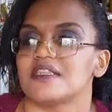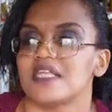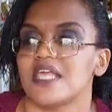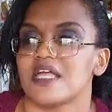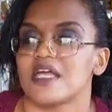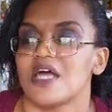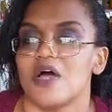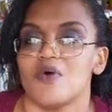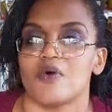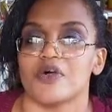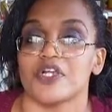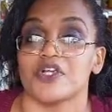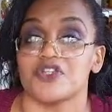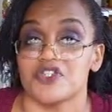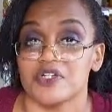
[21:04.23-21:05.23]
the
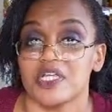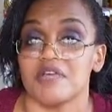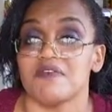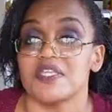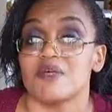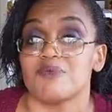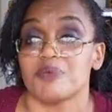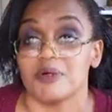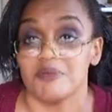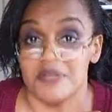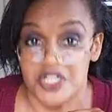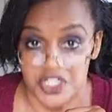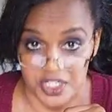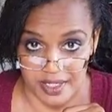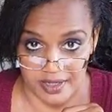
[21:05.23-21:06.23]
coworkers, you're giving them
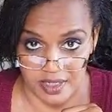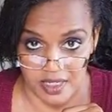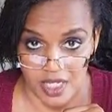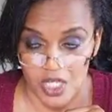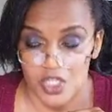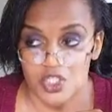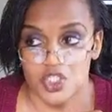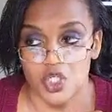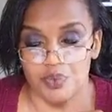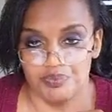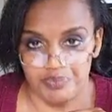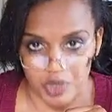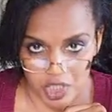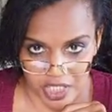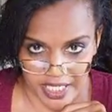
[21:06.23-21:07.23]
permission to
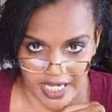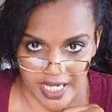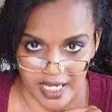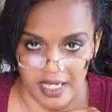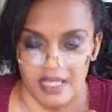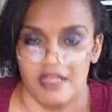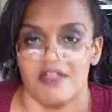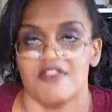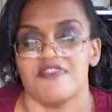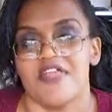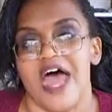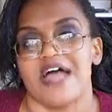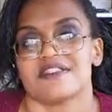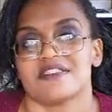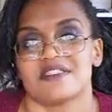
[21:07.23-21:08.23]
bully
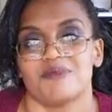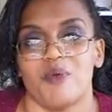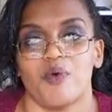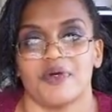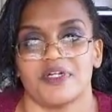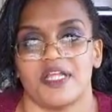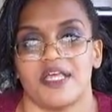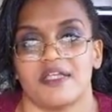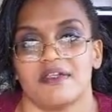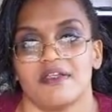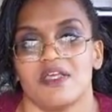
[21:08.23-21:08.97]
that subordinate.